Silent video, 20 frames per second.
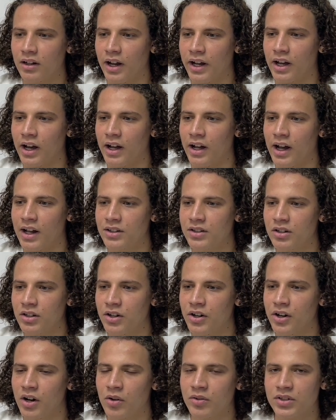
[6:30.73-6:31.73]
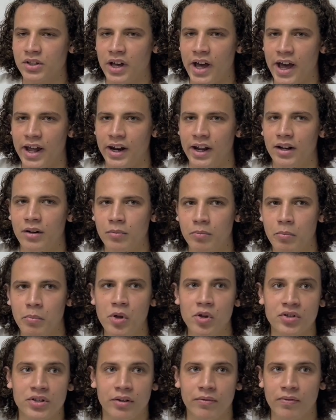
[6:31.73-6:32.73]
like I had to learn how to edit
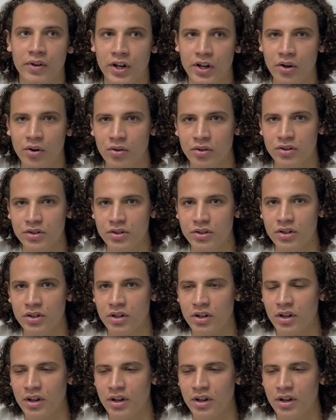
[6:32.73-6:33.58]
music videos.